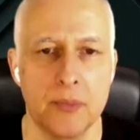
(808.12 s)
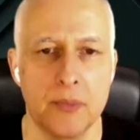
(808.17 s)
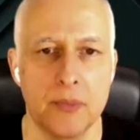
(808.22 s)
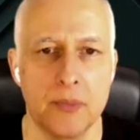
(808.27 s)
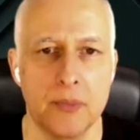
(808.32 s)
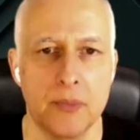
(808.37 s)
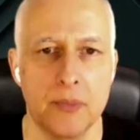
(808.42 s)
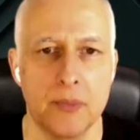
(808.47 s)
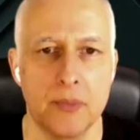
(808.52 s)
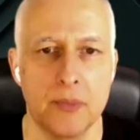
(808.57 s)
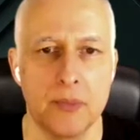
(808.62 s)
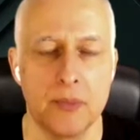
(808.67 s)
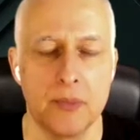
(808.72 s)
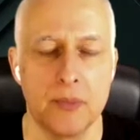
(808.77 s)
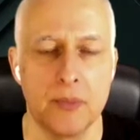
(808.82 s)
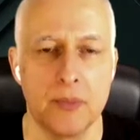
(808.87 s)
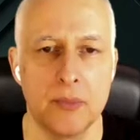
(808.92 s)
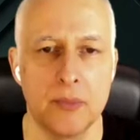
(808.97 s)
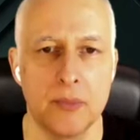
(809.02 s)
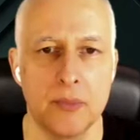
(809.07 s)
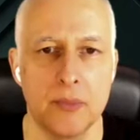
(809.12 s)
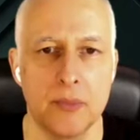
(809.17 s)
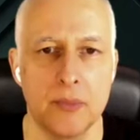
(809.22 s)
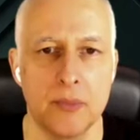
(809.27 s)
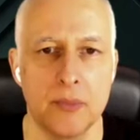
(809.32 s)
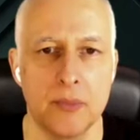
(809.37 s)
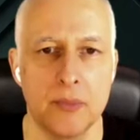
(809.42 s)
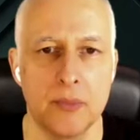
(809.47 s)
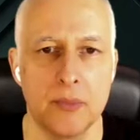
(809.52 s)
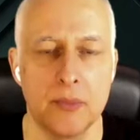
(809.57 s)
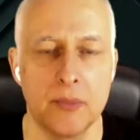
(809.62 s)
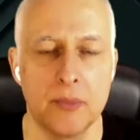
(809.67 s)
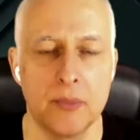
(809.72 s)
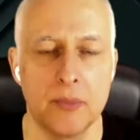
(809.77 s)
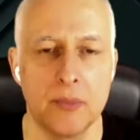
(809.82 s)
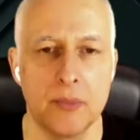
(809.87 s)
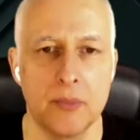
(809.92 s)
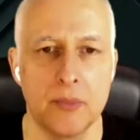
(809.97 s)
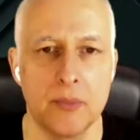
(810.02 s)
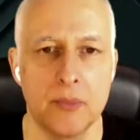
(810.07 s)

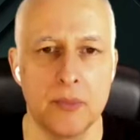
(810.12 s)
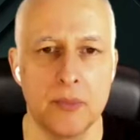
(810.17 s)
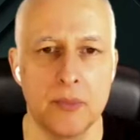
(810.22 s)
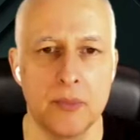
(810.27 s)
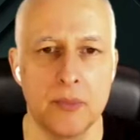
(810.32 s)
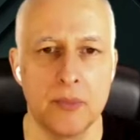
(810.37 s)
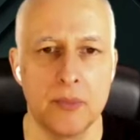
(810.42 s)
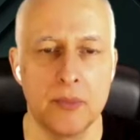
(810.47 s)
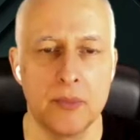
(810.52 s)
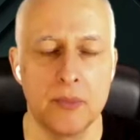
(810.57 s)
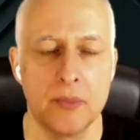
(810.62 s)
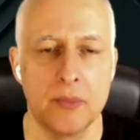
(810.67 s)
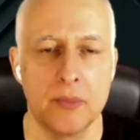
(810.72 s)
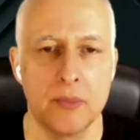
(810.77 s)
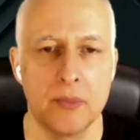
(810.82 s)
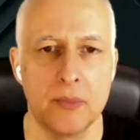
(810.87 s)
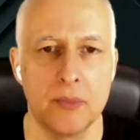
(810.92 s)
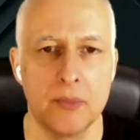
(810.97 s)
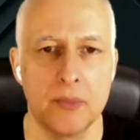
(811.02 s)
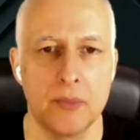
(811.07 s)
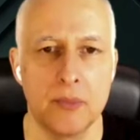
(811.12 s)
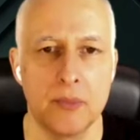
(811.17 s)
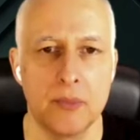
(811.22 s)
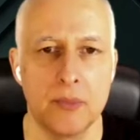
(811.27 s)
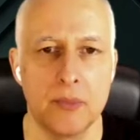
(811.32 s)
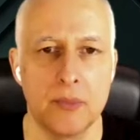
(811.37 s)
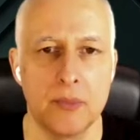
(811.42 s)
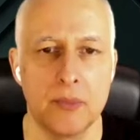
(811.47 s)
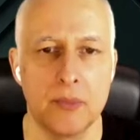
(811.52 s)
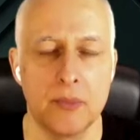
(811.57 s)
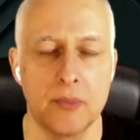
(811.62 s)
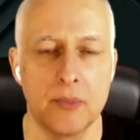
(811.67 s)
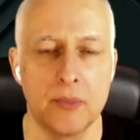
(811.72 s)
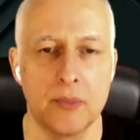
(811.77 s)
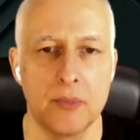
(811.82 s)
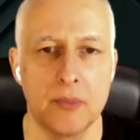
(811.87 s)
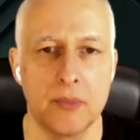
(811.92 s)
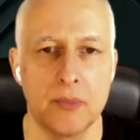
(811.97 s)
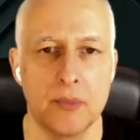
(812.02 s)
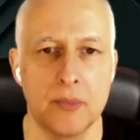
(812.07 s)

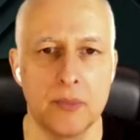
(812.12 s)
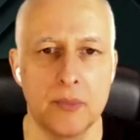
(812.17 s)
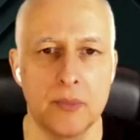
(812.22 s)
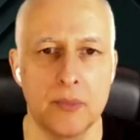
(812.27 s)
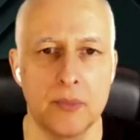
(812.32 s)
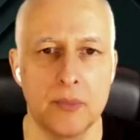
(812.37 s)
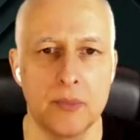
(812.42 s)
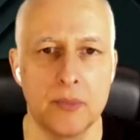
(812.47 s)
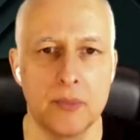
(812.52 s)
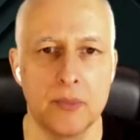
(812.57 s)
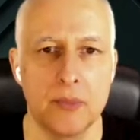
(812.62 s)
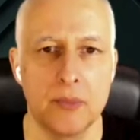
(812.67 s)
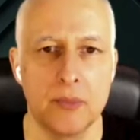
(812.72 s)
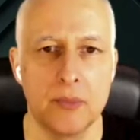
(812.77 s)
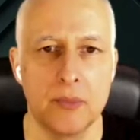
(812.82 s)
The person shown says nothing.